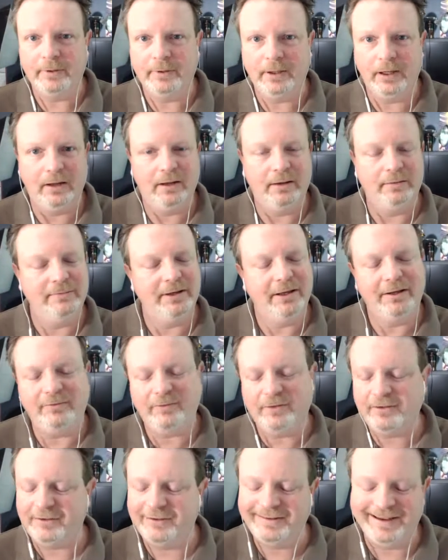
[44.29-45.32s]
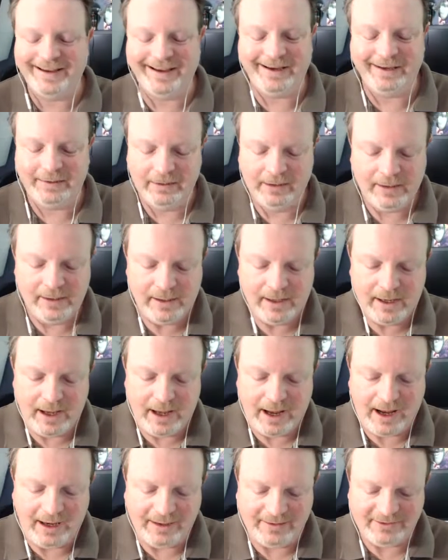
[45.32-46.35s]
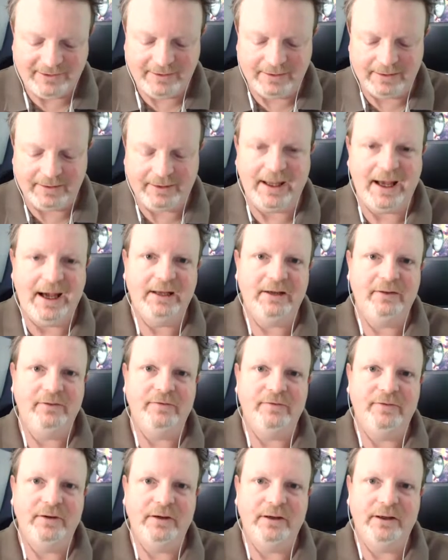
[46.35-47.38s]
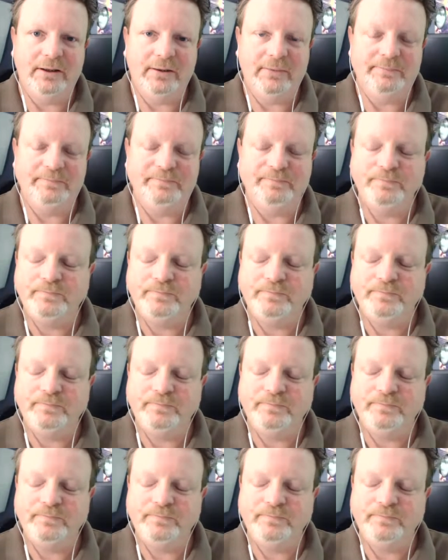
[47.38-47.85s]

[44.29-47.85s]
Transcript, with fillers: Uh, even today, I see a lot of um,